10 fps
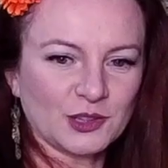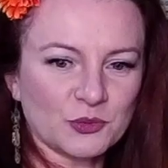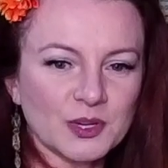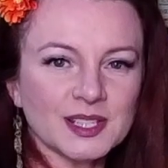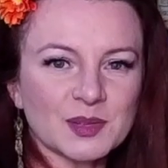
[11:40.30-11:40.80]

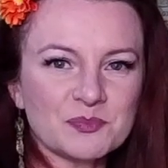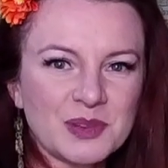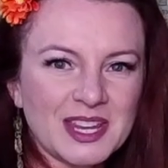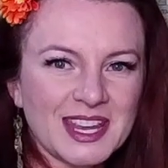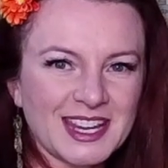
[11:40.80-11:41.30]
reason
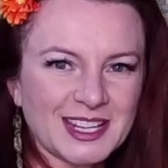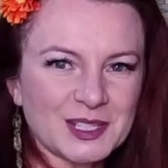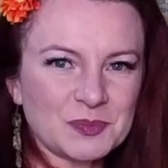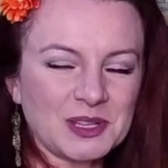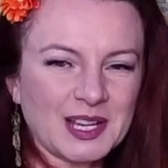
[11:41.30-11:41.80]
being
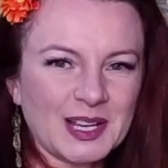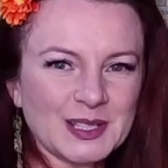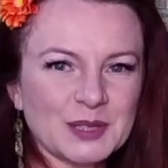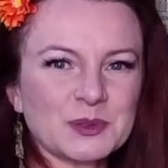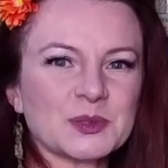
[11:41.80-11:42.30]
is because
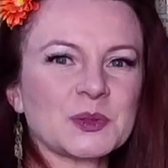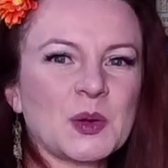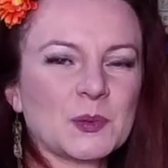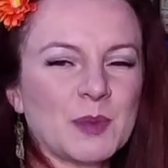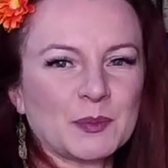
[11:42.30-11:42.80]
it was,
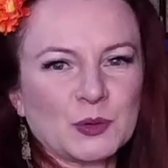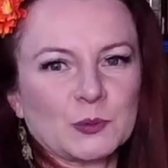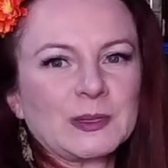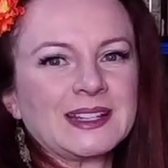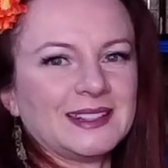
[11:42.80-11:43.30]
remember,
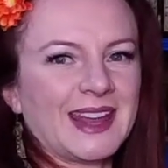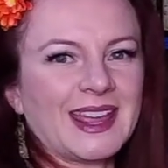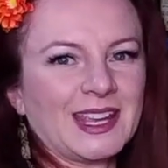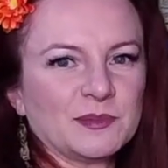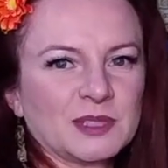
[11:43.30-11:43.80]

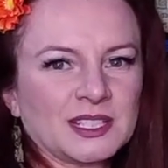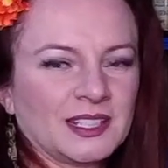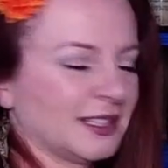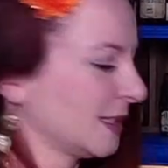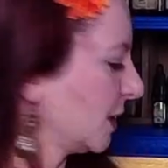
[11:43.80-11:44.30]
renamed.
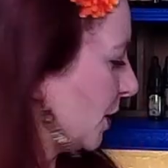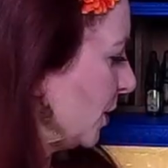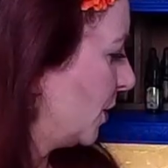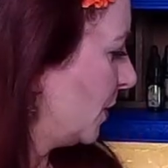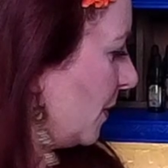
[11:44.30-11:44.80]

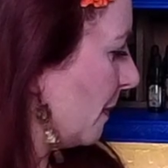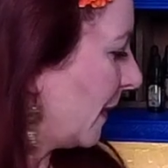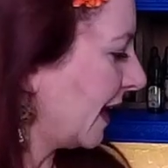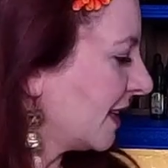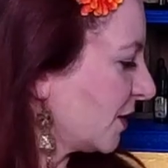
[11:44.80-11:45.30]
So
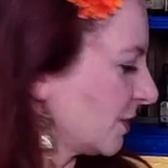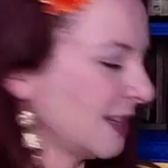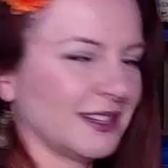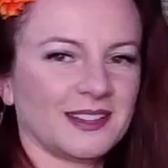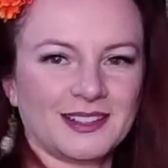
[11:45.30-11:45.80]

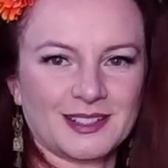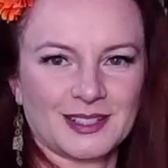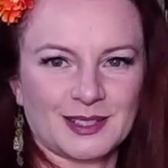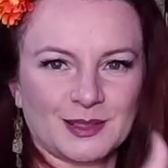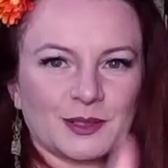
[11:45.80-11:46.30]
mandarin
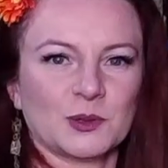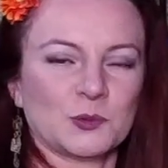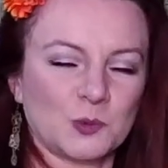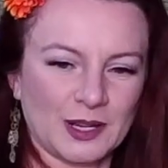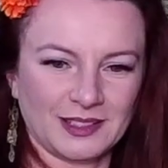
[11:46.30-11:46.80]
is
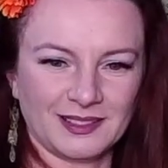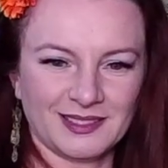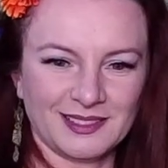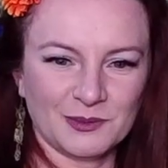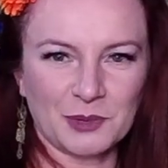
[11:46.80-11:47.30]
what
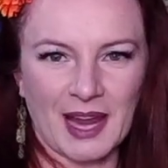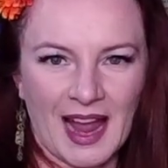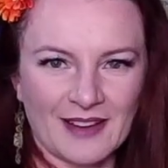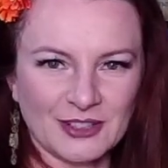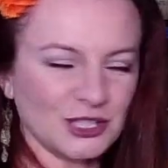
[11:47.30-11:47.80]
we have in